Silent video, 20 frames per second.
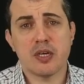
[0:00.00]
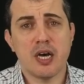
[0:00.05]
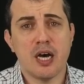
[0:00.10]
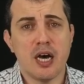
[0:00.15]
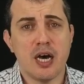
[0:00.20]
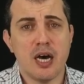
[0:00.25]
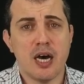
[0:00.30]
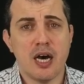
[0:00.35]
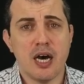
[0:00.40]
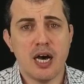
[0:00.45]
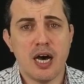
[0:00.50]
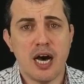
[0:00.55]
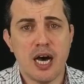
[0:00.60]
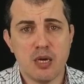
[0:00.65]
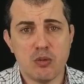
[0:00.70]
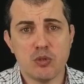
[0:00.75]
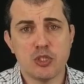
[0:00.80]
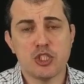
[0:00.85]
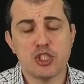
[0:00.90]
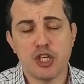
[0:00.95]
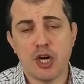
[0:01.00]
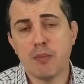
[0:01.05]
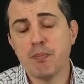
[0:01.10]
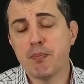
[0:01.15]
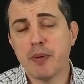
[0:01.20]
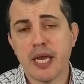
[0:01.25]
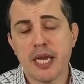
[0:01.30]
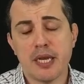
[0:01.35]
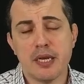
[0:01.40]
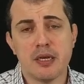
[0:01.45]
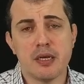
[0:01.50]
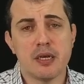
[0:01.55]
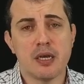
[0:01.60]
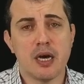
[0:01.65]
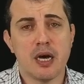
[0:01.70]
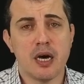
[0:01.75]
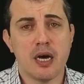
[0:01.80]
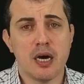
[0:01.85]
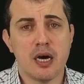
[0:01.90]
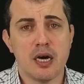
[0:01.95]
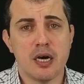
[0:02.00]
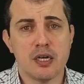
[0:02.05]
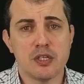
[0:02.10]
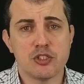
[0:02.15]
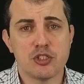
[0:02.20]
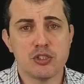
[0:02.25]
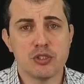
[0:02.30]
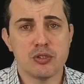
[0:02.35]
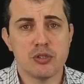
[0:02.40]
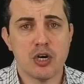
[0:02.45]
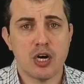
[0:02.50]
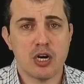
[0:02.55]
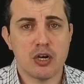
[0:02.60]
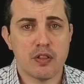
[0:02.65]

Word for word: uh, I would jump in uh, to uh,